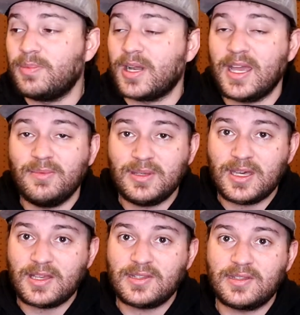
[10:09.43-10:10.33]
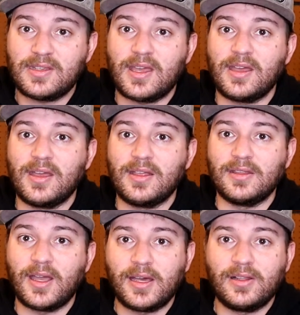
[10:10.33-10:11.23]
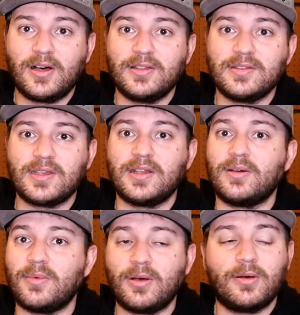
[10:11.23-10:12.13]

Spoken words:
but ABS and nylons and a